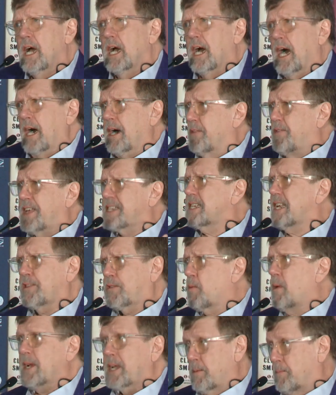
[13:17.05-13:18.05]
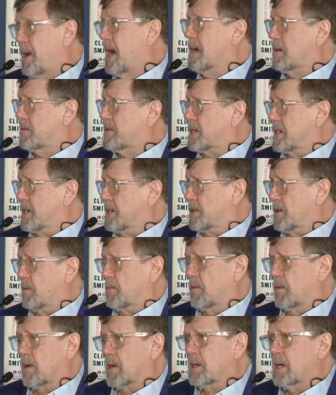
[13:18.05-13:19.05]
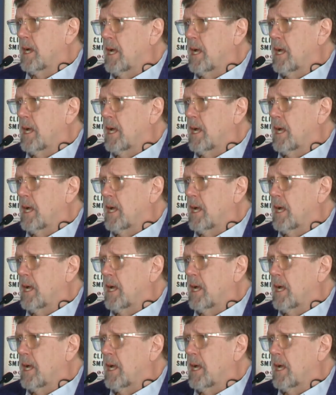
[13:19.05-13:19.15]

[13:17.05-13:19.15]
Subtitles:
That's not the way democracy should work.